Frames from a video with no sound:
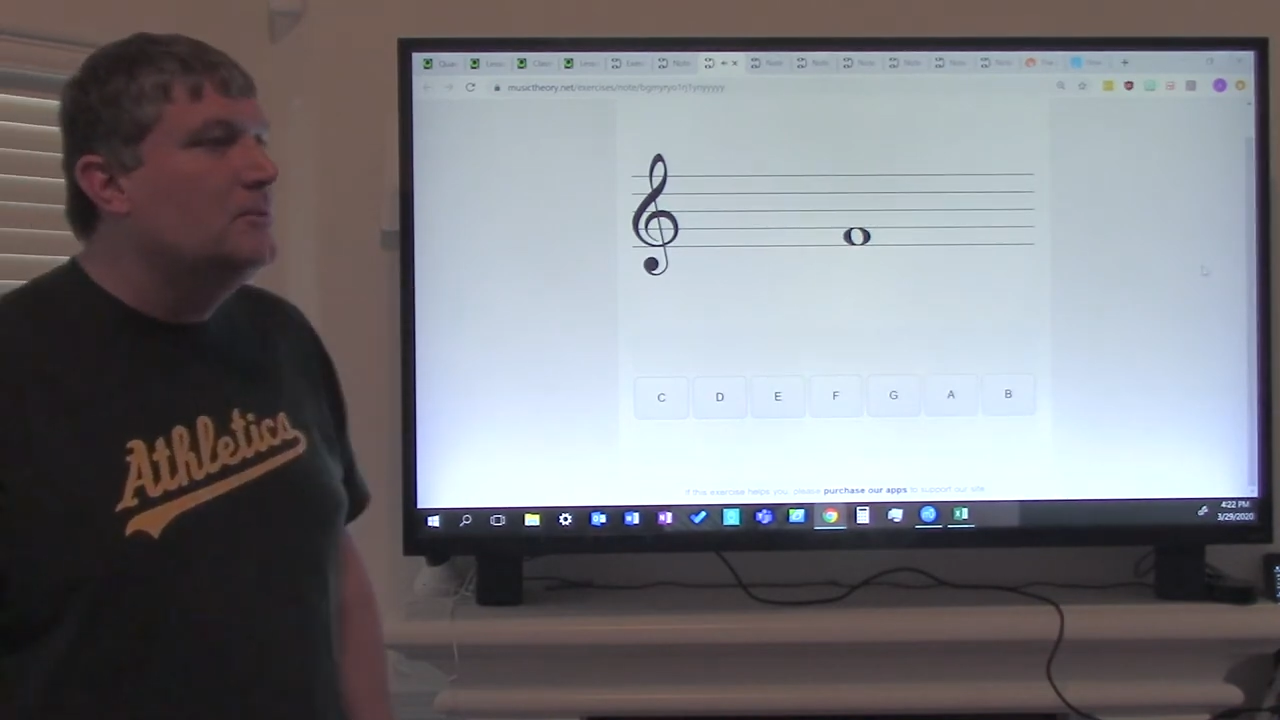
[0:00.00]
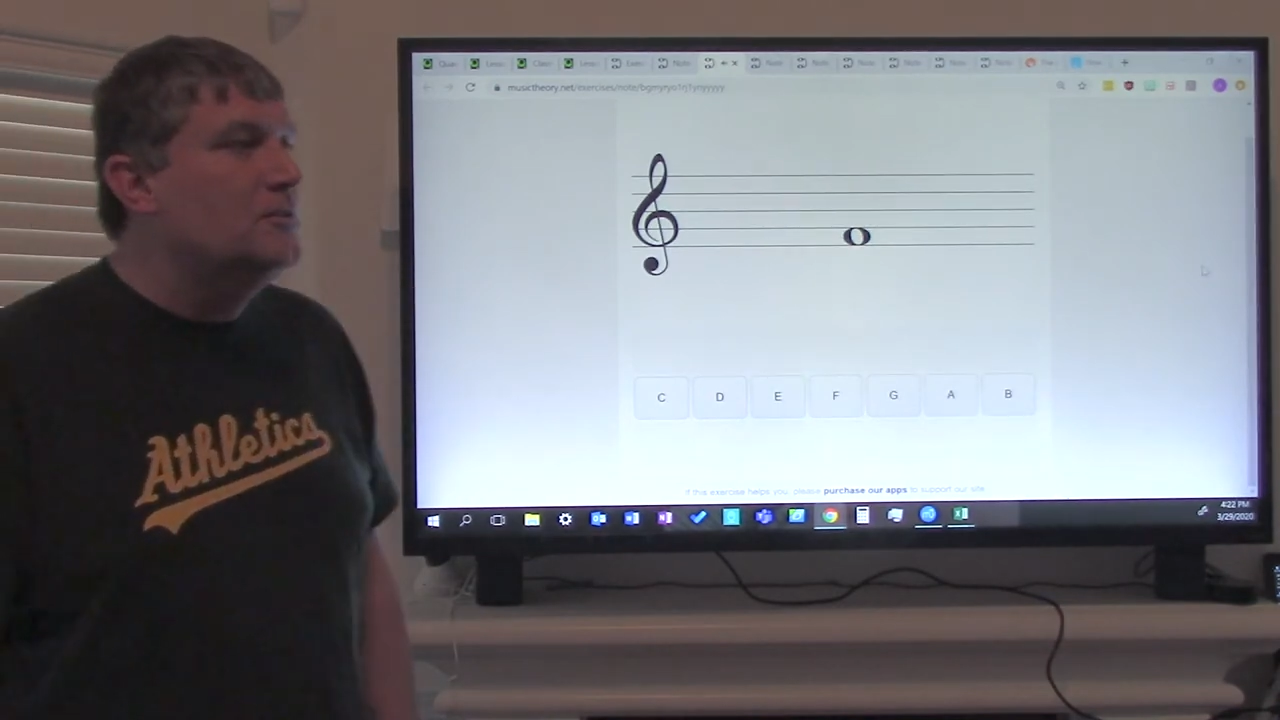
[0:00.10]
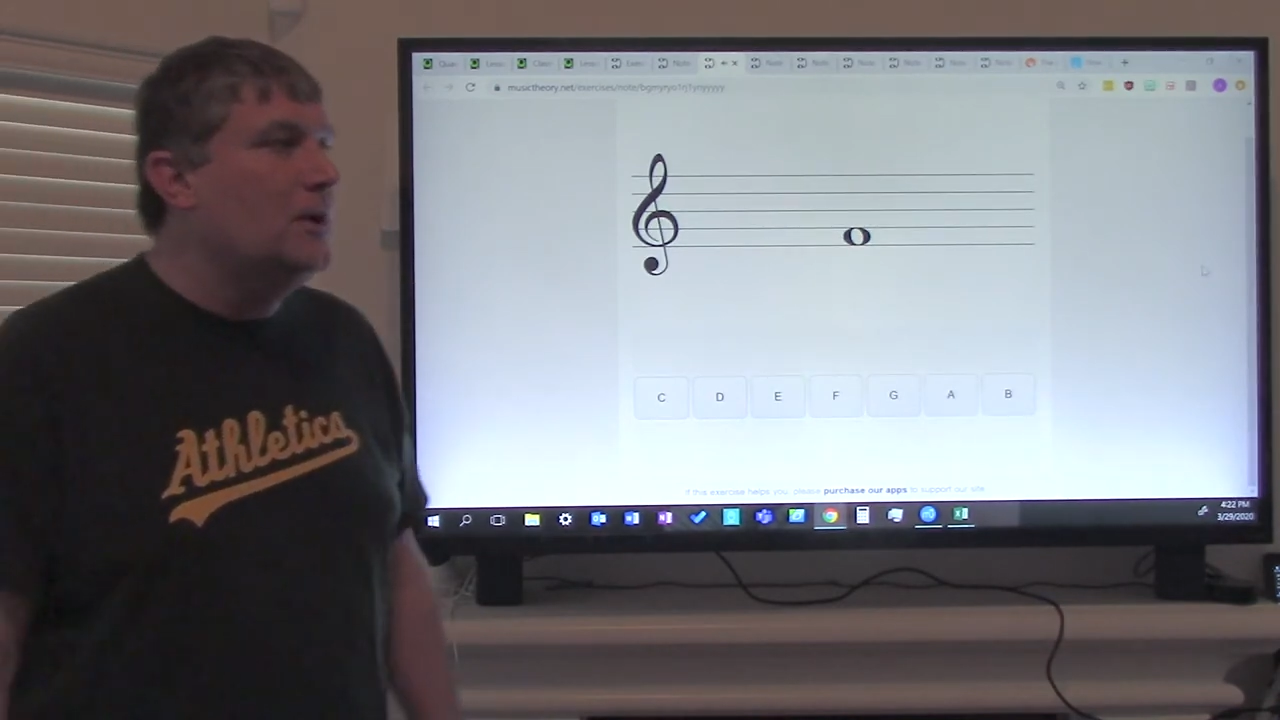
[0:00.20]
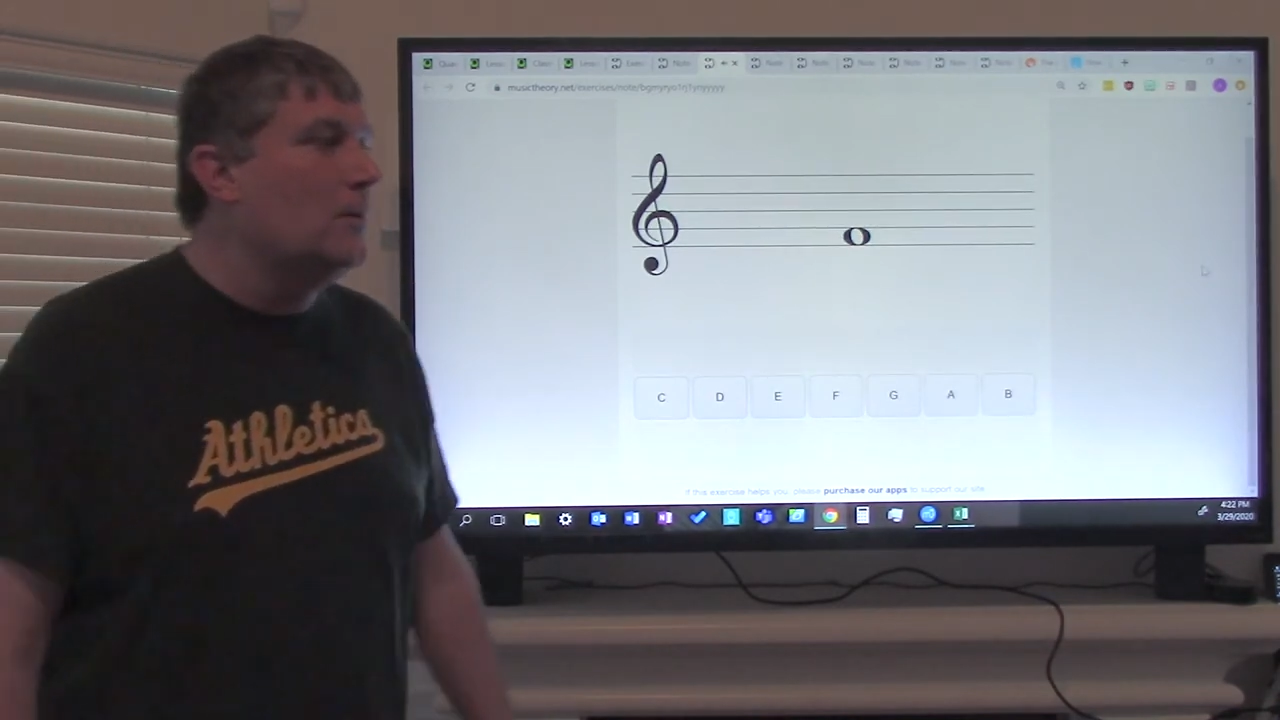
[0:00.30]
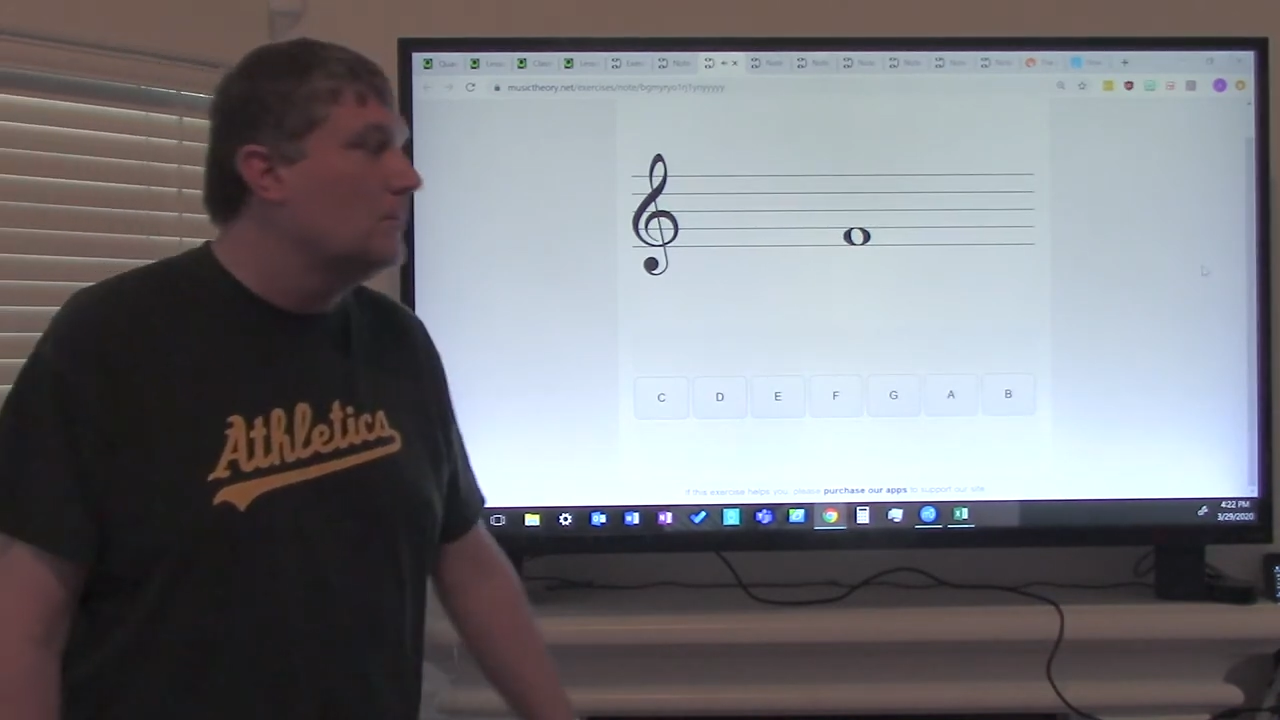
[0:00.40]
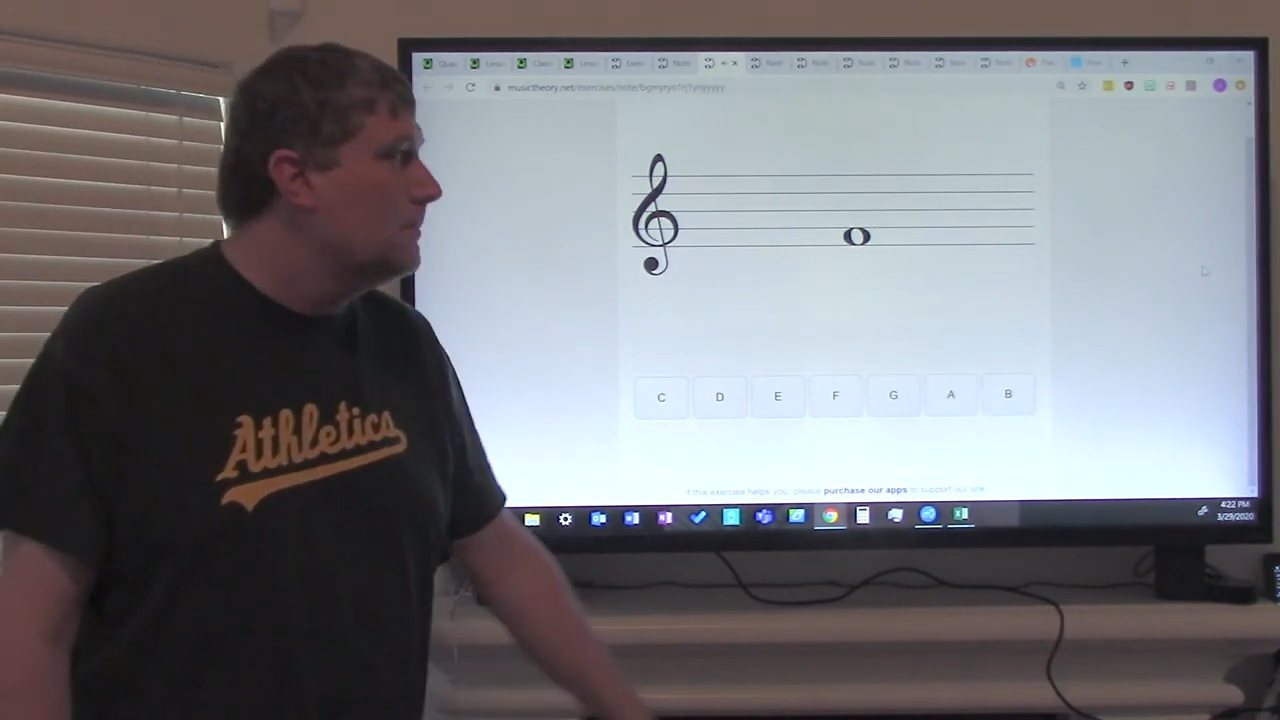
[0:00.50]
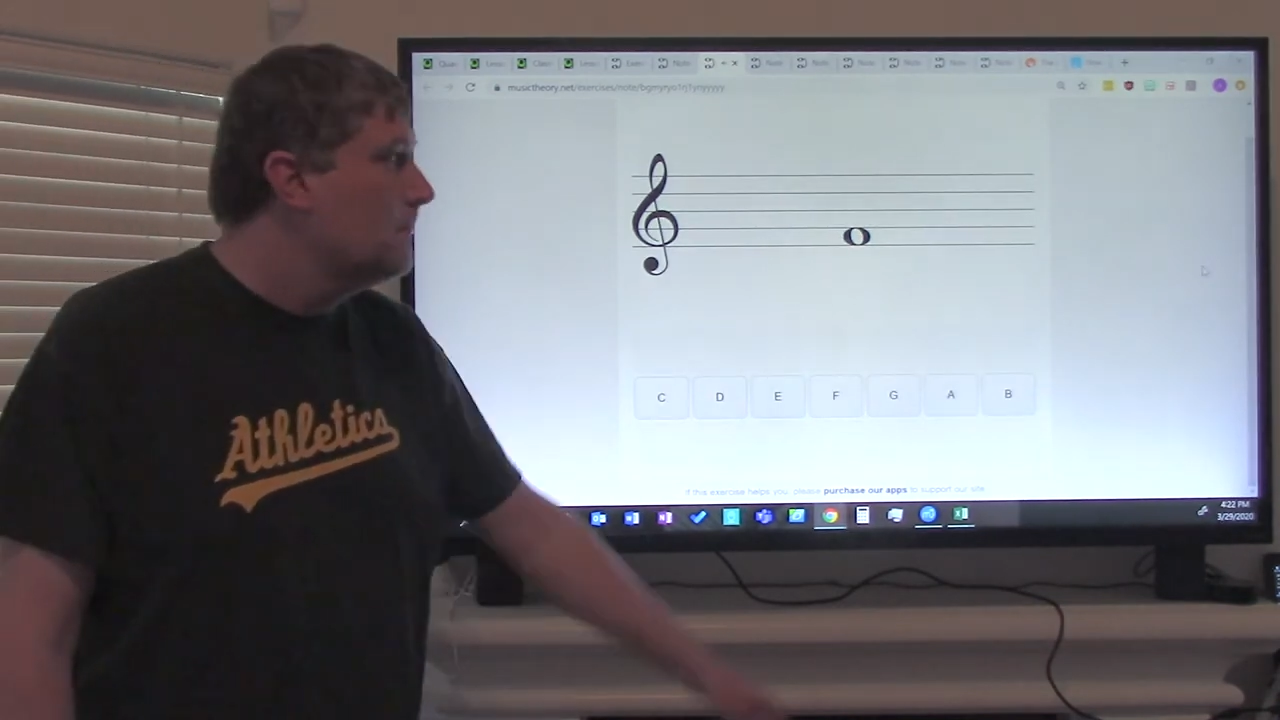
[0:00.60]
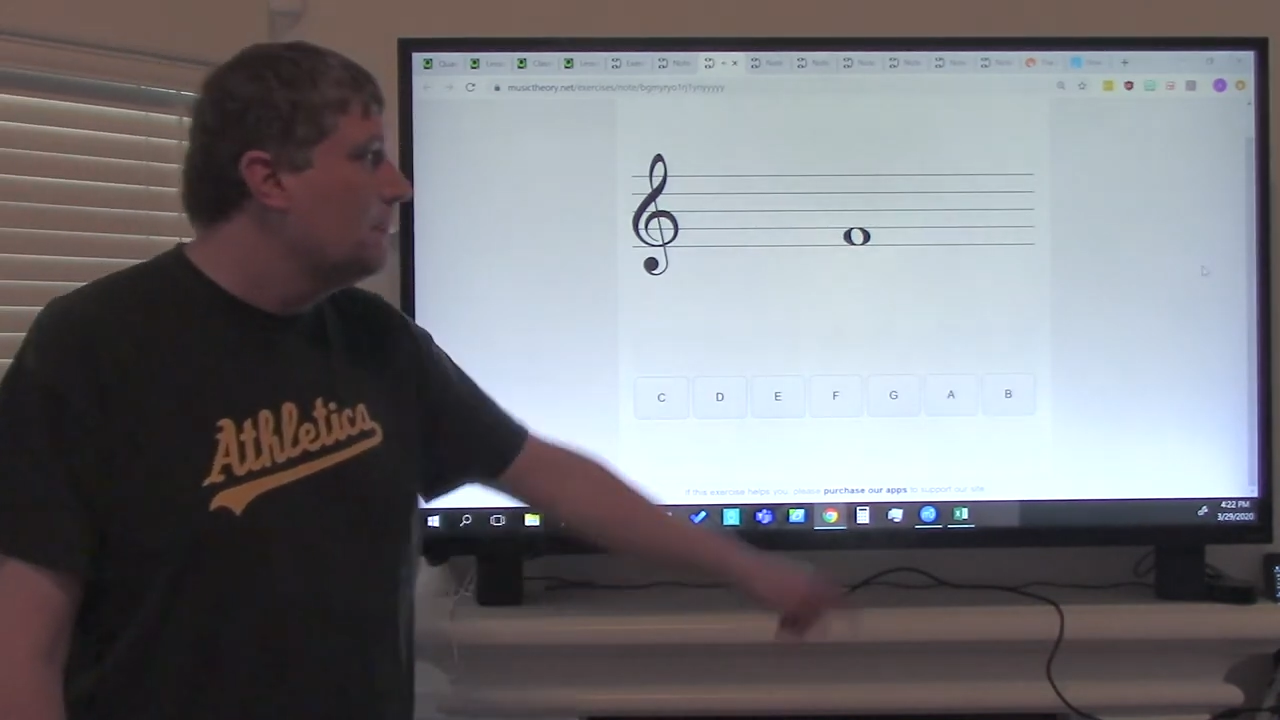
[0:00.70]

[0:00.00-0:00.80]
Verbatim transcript: So